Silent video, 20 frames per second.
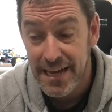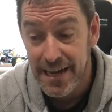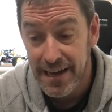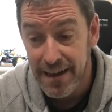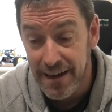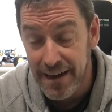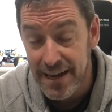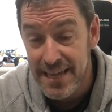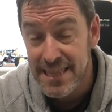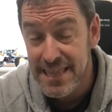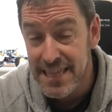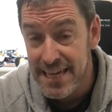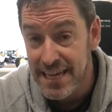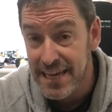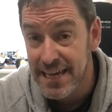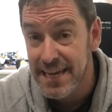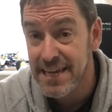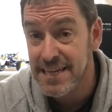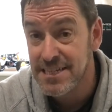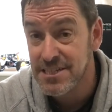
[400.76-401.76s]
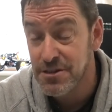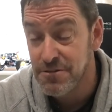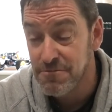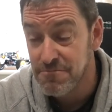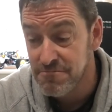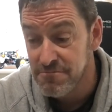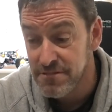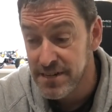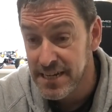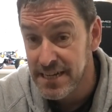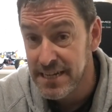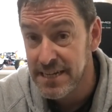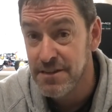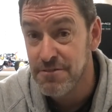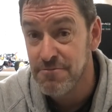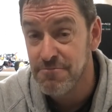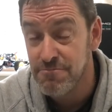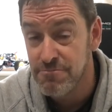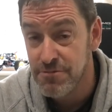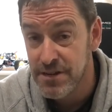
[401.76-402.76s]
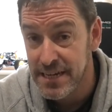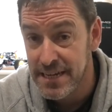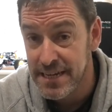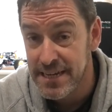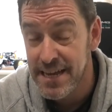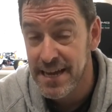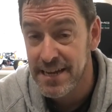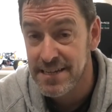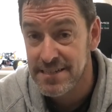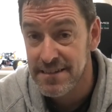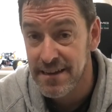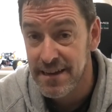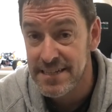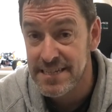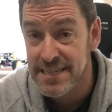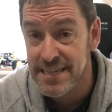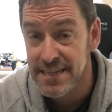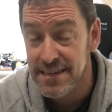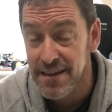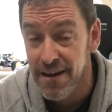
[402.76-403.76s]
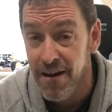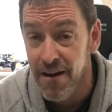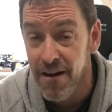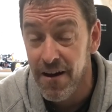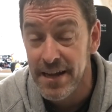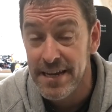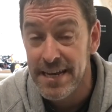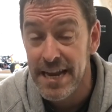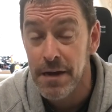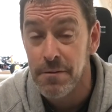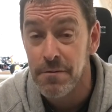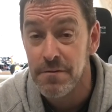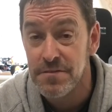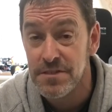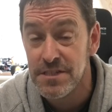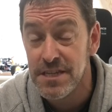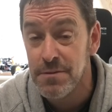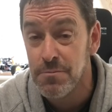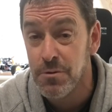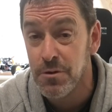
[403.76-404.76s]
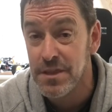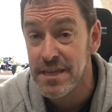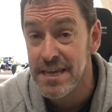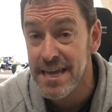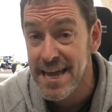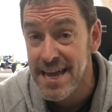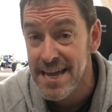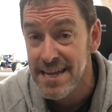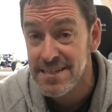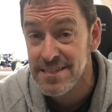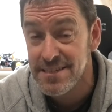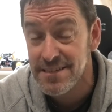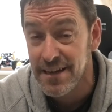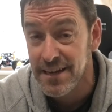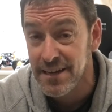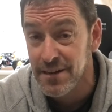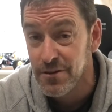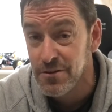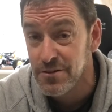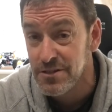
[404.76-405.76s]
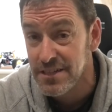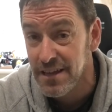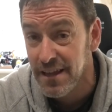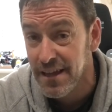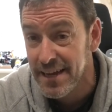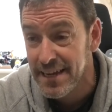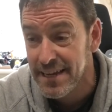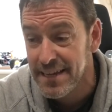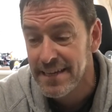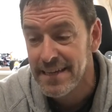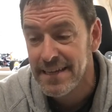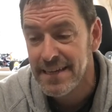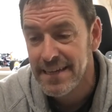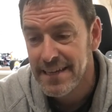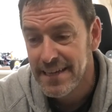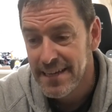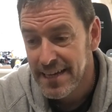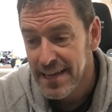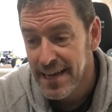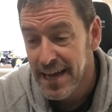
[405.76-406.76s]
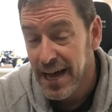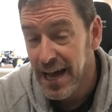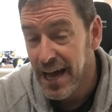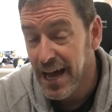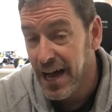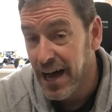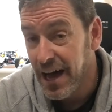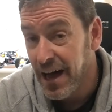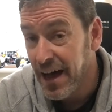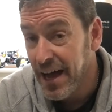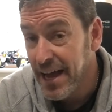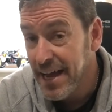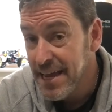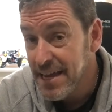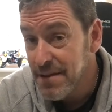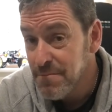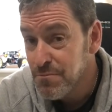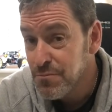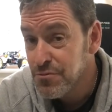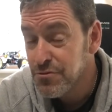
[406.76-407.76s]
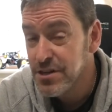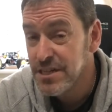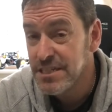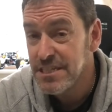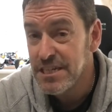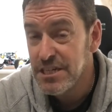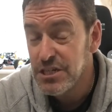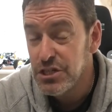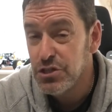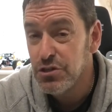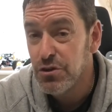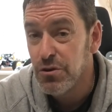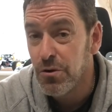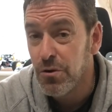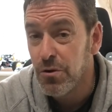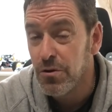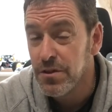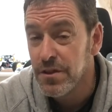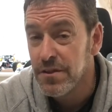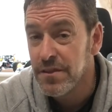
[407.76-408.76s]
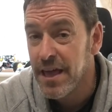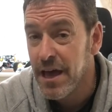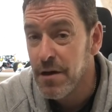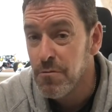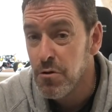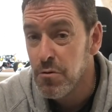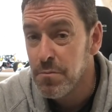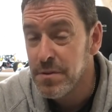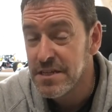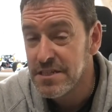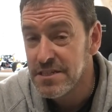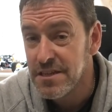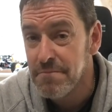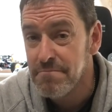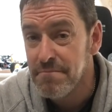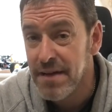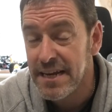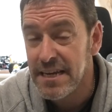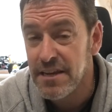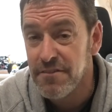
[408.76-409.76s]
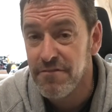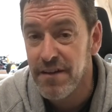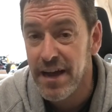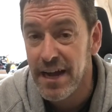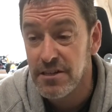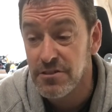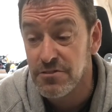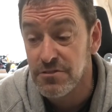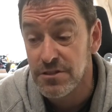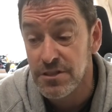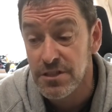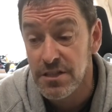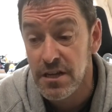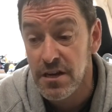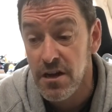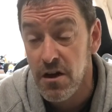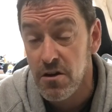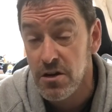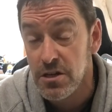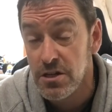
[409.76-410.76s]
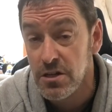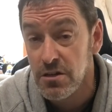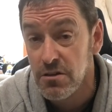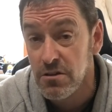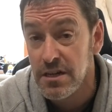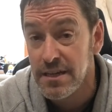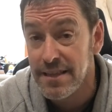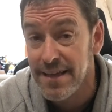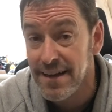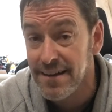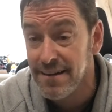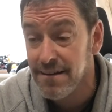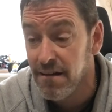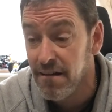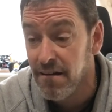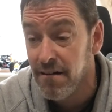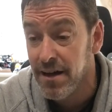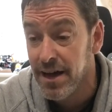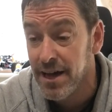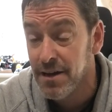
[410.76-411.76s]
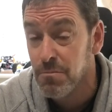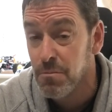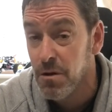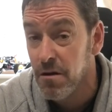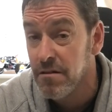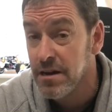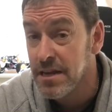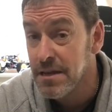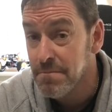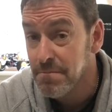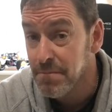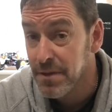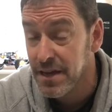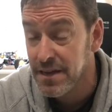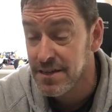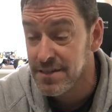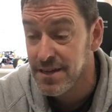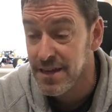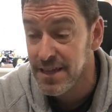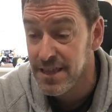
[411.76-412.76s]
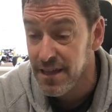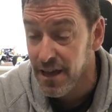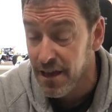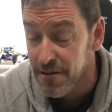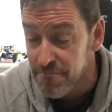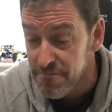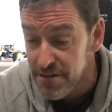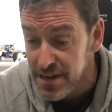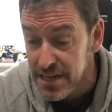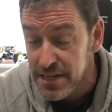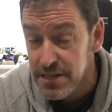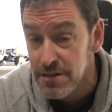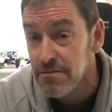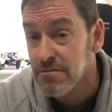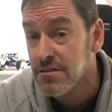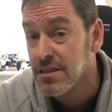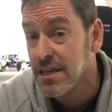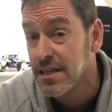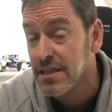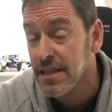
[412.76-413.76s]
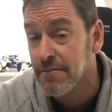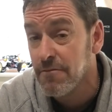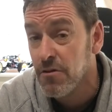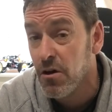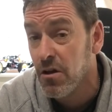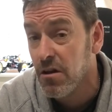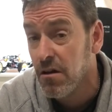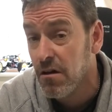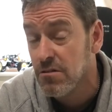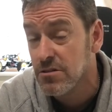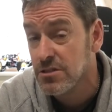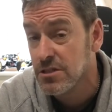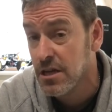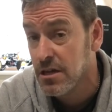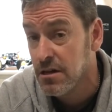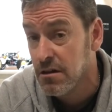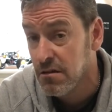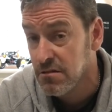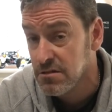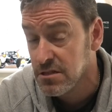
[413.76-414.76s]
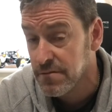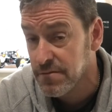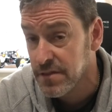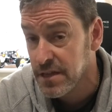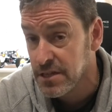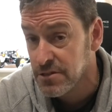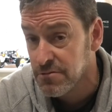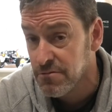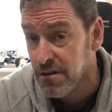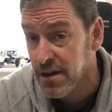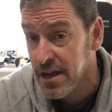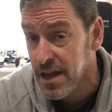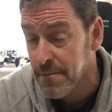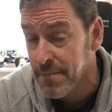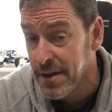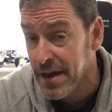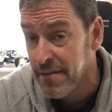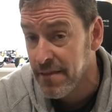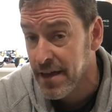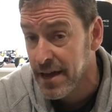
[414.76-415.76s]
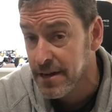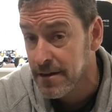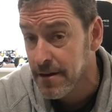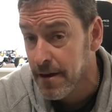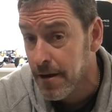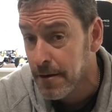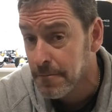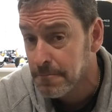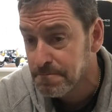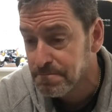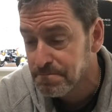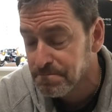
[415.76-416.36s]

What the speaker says: I think it's a really, really exciting car. And now we've seen what the inside looks like. I'm pretty sure that there will be some manufacturers that are going to look at that car and worry, because I really do think they've got lots and lots of things right about that car.